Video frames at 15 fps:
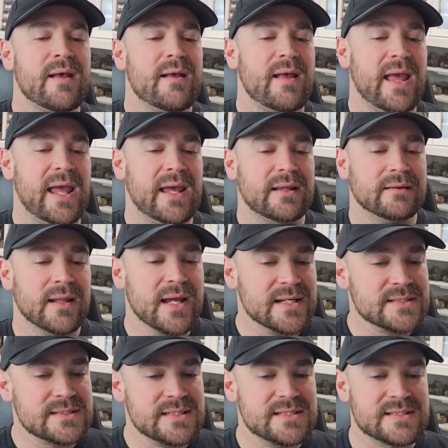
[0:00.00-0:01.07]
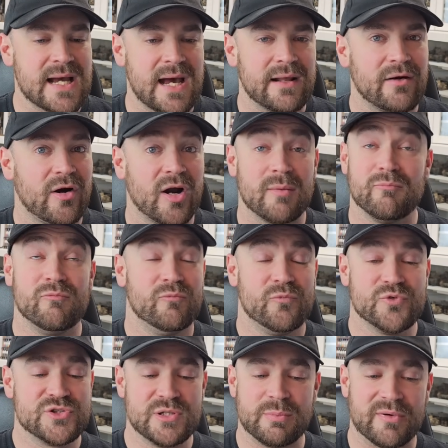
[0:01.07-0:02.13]
and Legacy Sidearm,
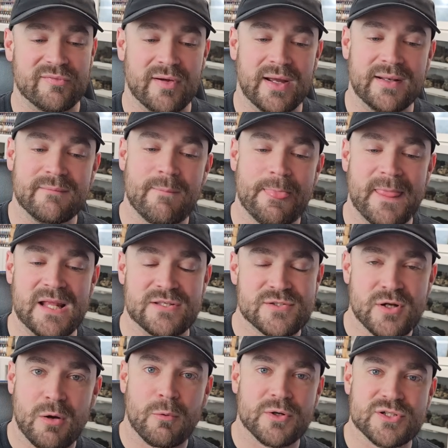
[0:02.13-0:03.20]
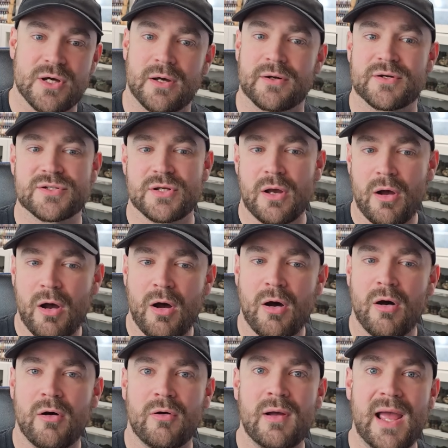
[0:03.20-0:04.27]
super fun, and Stalwart's Honors
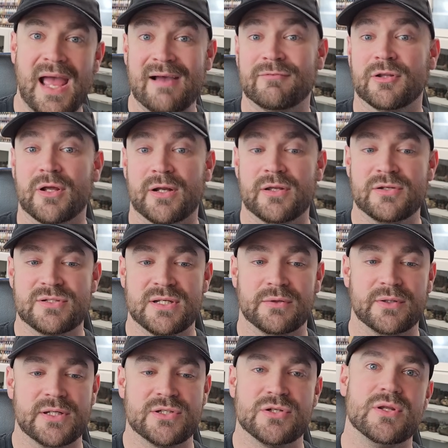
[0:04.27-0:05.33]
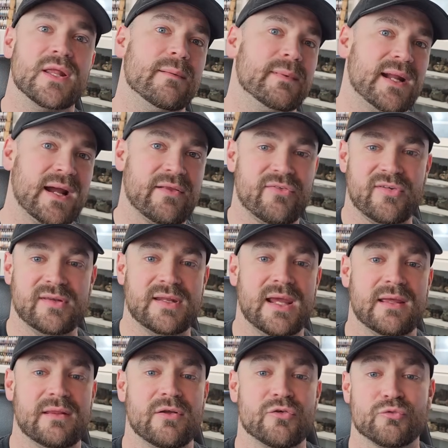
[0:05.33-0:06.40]
all have a lot of utility to them, and I can see
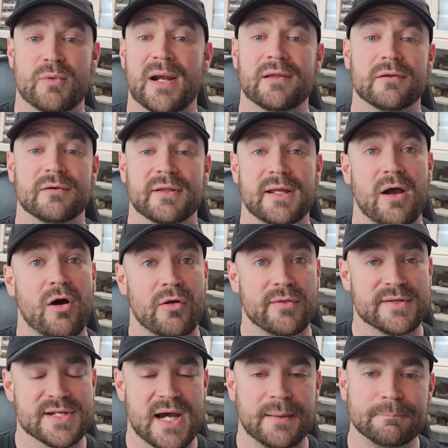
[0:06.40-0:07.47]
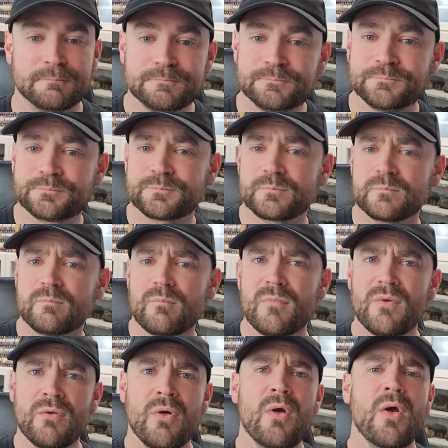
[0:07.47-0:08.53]
taking those regularly all the time.
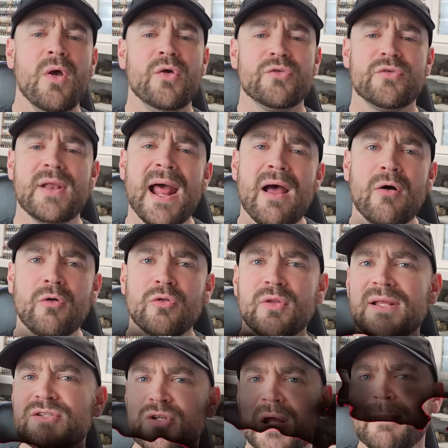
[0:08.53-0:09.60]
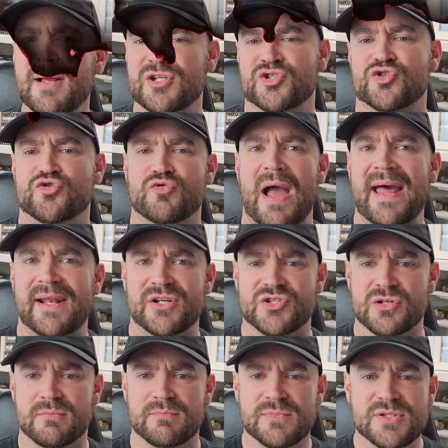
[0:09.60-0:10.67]
So now let's talk about
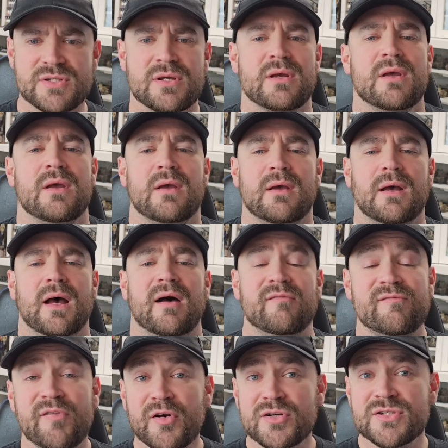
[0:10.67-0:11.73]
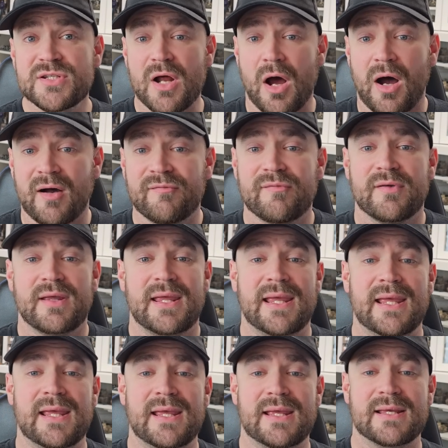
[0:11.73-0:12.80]
stratagems. First off
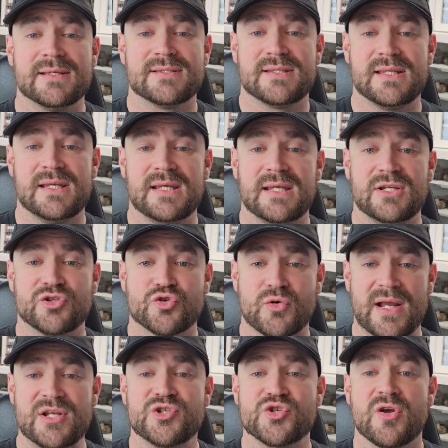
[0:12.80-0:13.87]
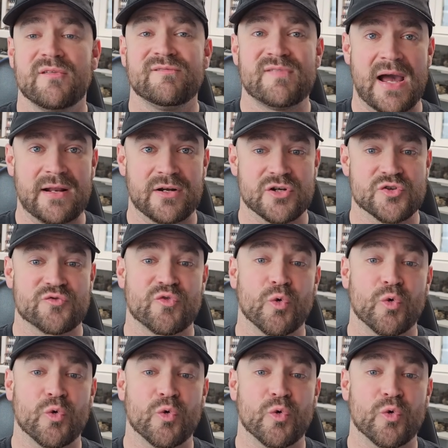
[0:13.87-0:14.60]
is the trench fighters for